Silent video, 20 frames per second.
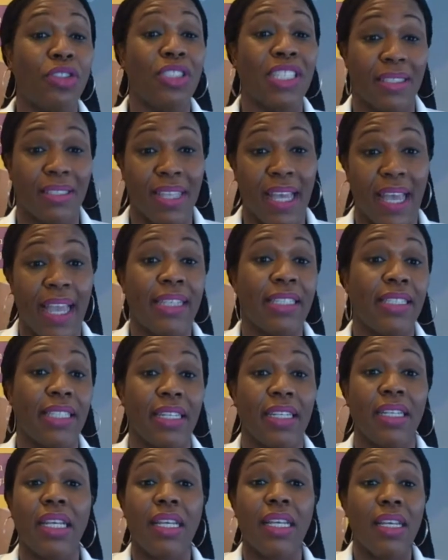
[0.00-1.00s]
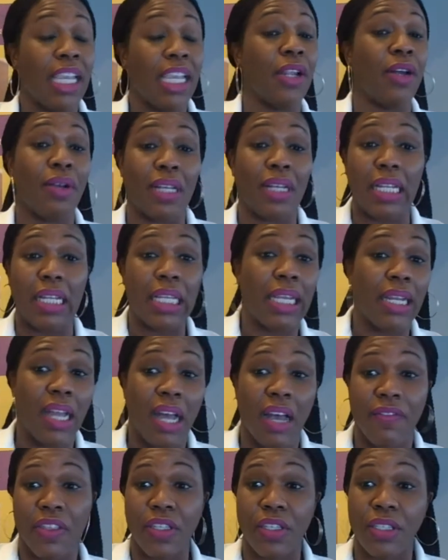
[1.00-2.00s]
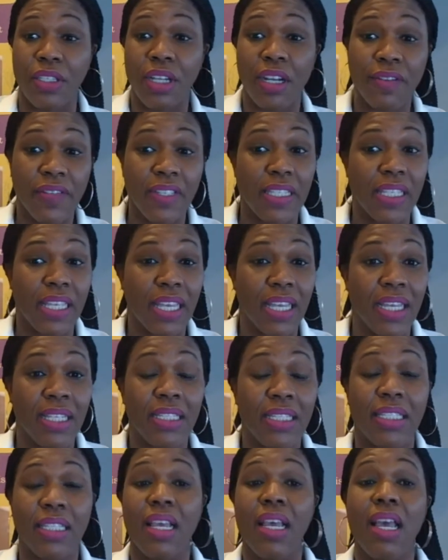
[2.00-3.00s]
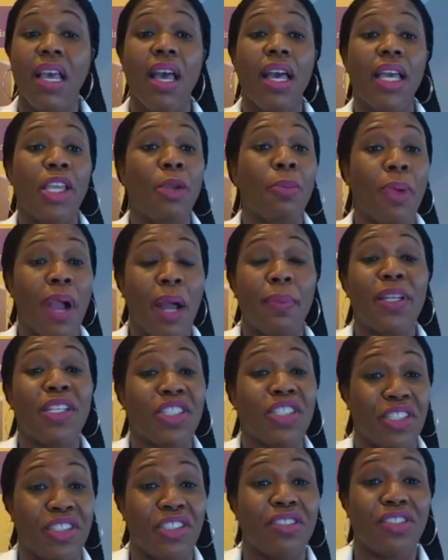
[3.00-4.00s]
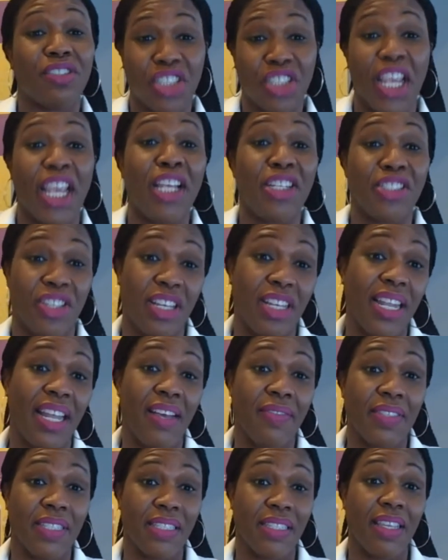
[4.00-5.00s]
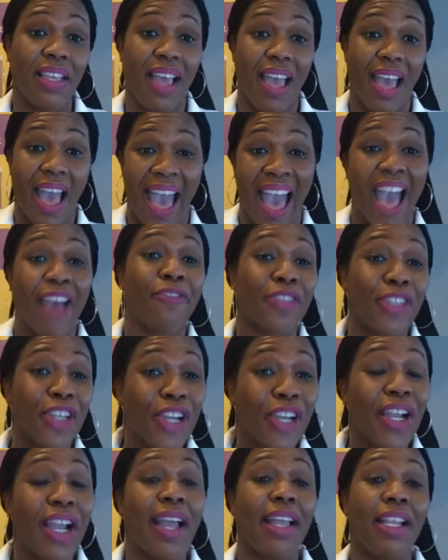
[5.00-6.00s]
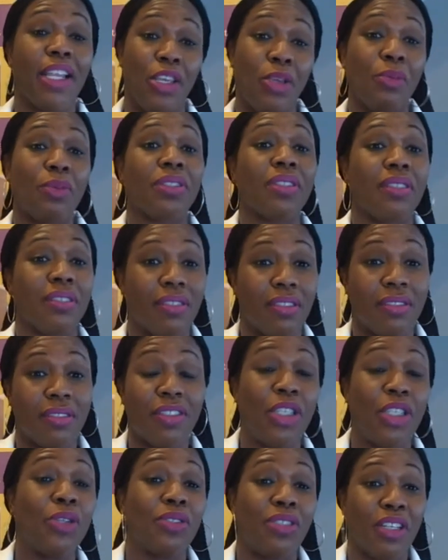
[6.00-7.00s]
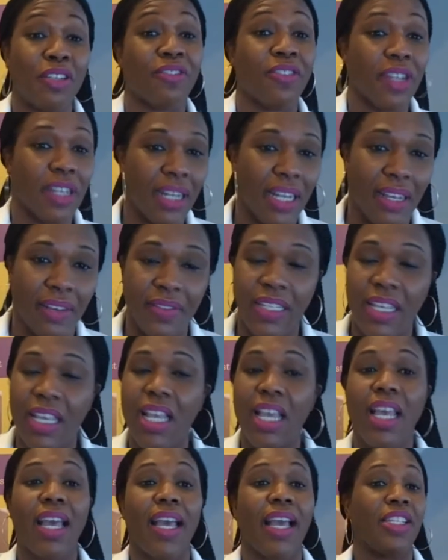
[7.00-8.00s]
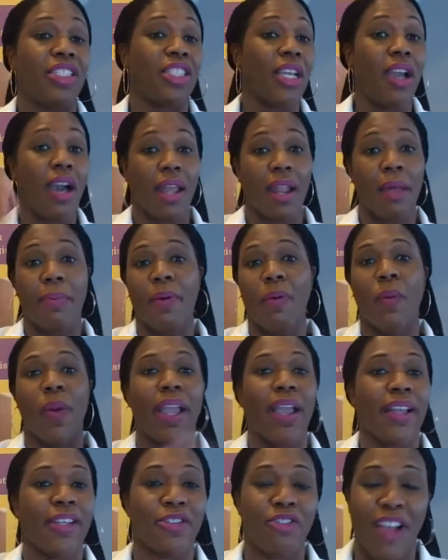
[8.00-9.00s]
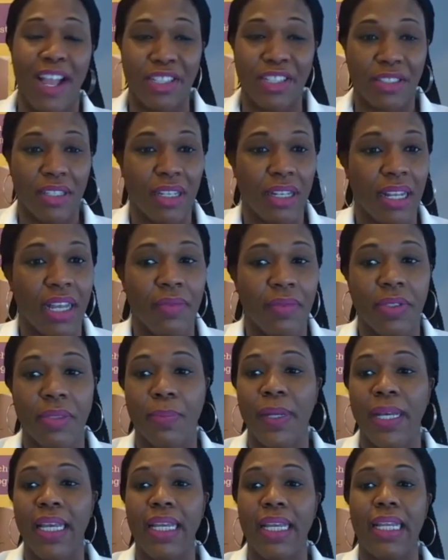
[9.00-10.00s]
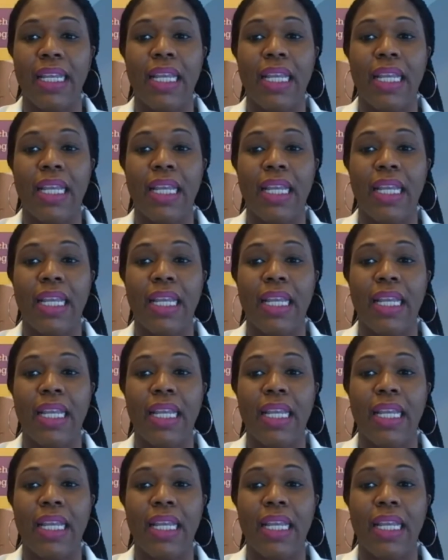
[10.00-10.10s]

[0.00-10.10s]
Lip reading: decide to, clean off the surfaces, you probably should change the gloves after and use different gloves." And she got up and went and trashed the gloves. But